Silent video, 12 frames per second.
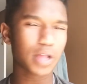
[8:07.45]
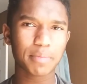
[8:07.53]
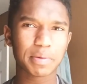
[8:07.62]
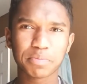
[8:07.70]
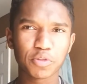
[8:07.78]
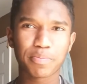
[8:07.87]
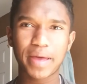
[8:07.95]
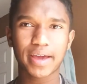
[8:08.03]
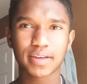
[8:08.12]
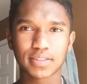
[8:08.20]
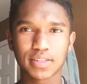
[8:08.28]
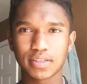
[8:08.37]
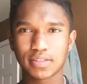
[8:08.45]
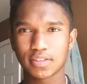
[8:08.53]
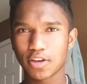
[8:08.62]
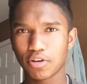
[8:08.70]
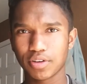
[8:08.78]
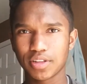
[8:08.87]
I'm, I'm a blue Pegasus,
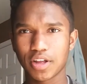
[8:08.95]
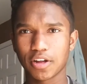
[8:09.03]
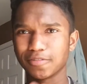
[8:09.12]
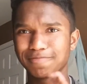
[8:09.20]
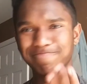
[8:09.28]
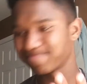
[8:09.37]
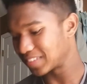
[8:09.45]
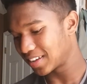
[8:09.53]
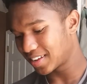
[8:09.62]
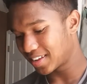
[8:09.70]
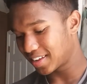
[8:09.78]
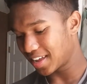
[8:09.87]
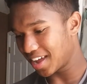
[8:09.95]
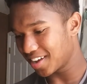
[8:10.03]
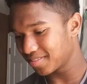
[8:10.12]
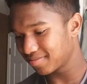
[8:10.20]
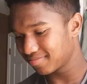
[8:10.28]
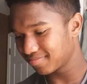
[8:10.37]
so, you know,